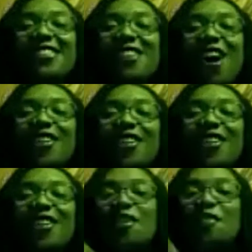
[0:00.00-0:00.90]

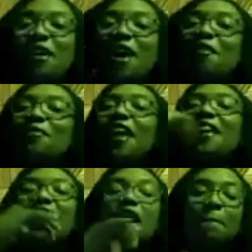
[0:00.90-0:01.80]
stalkers, oh,
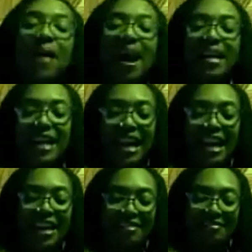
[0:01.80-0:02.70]
they, they're back
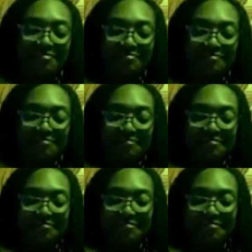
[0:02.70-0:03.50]
again. I